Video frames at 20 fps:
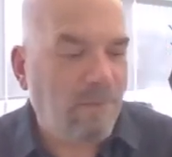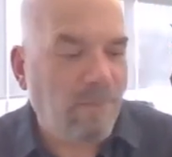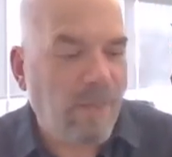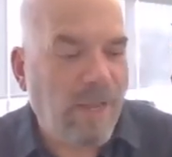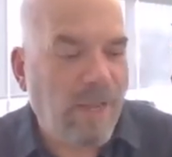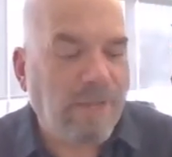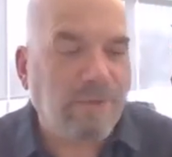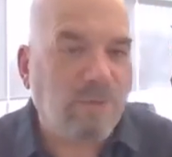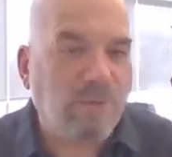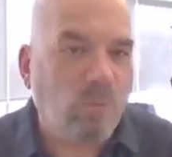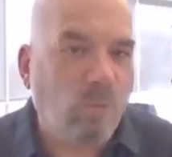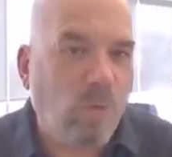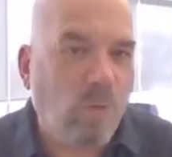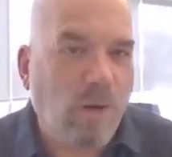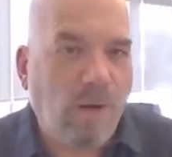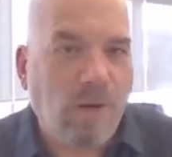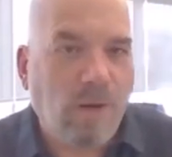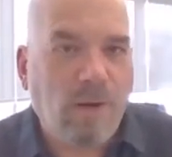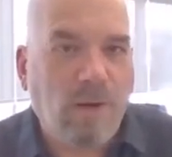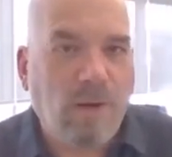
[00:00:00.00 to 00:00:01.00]
That's
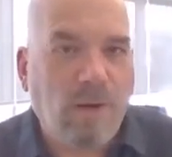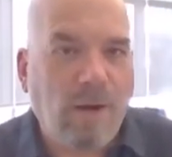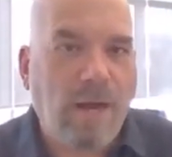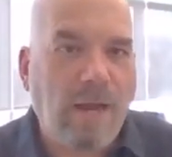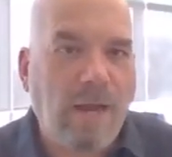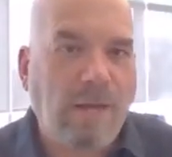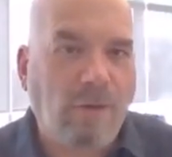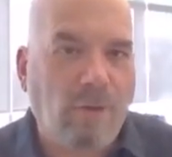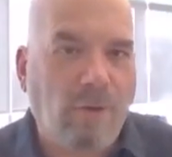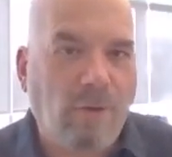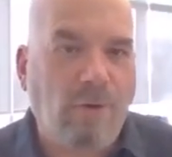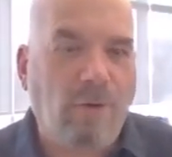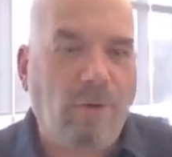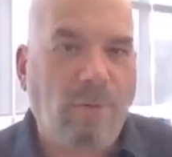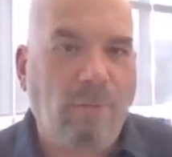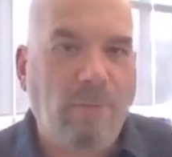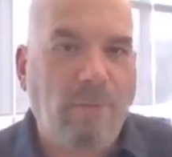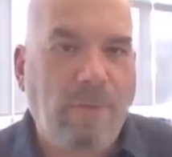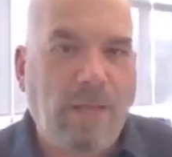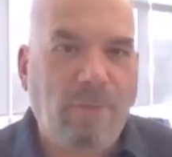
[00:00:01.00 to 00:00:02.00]
where I learn
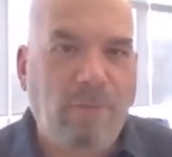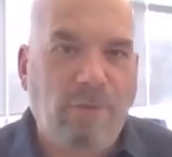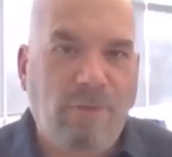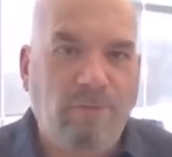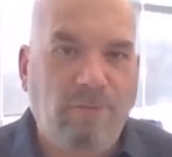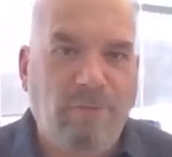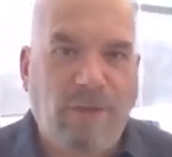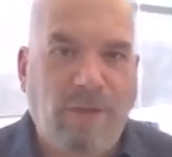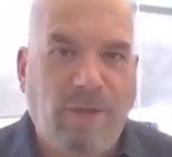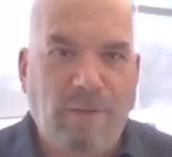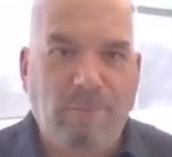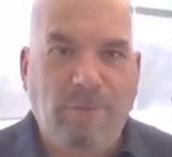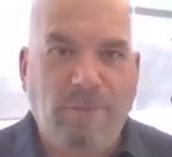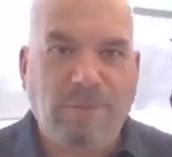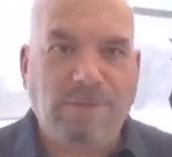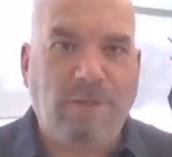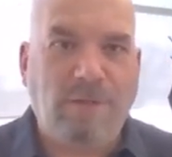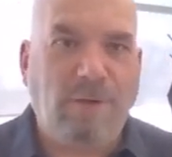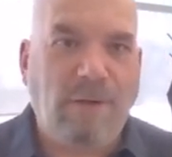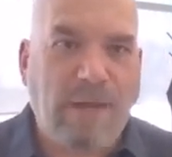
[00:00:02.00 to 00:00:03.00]
about the
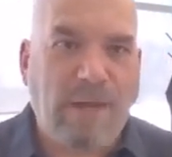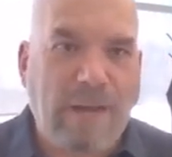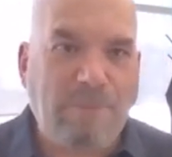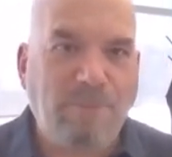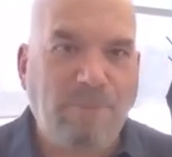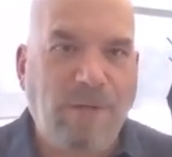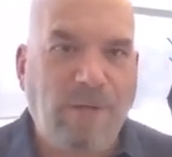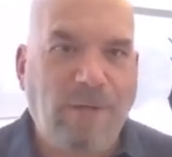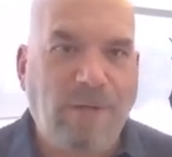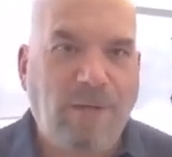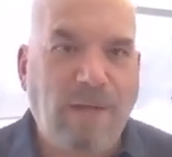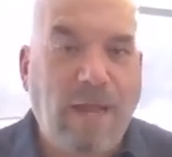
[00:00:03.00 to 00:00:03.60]
developments that are happening,